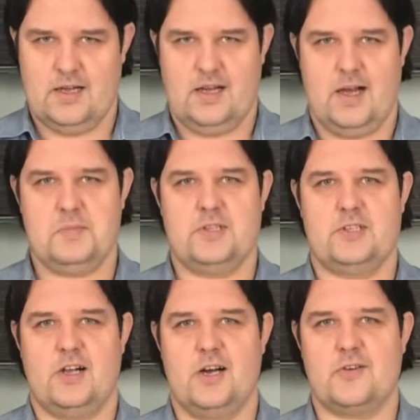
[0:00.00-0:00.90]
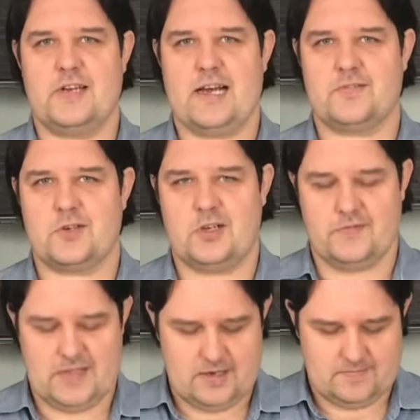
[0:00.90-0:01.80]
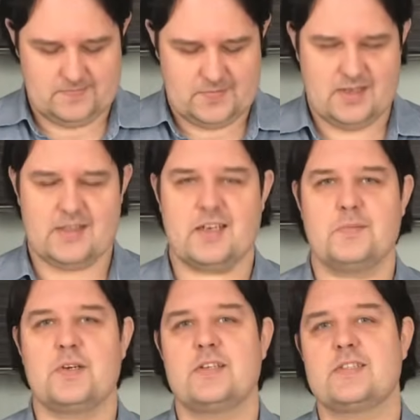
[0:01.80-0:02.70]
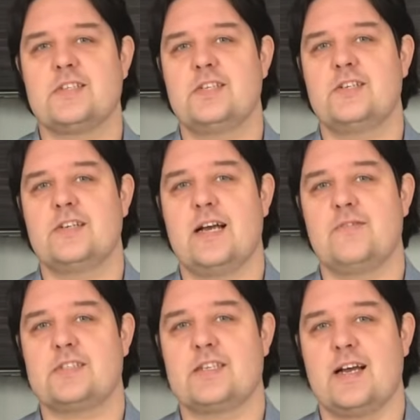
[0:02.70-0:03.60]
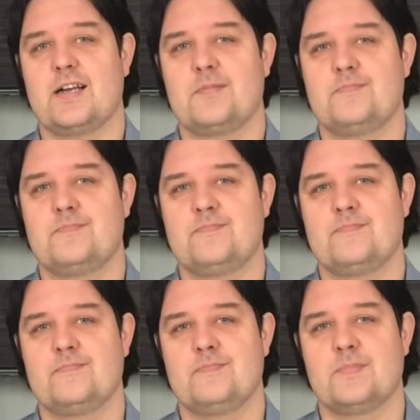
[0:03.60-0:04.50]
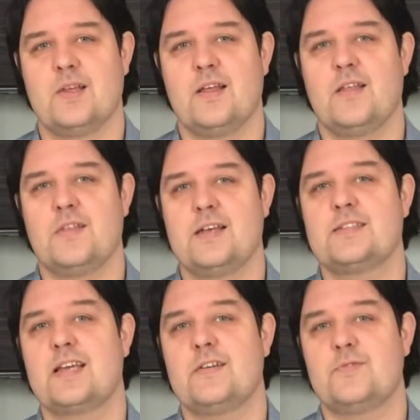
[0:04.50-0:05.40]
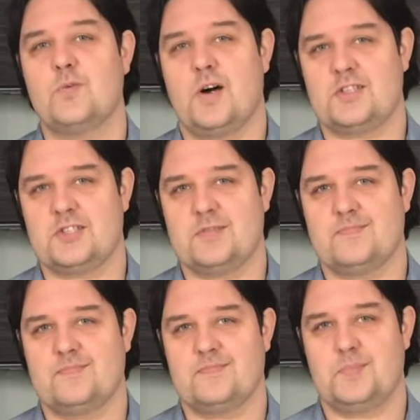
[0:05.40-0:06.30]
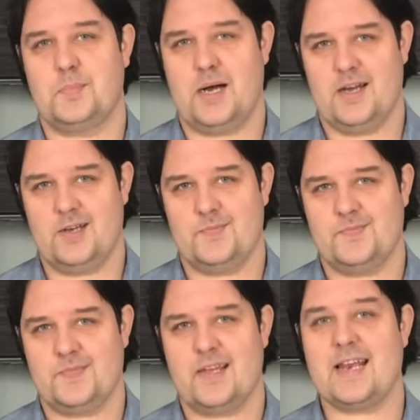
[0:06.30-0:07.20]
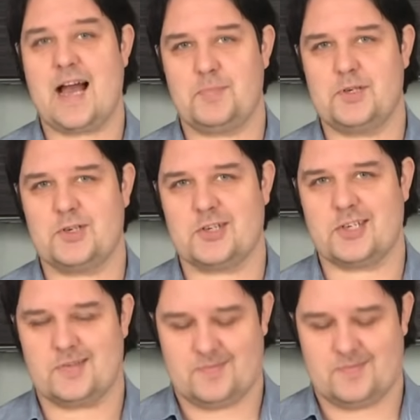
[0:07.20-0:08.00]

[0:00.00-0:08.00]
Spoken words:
I'm a little hungry after all of that. I think I'm gonna sit here and have a snack. Thanks again for watching. Bye and happy cooking.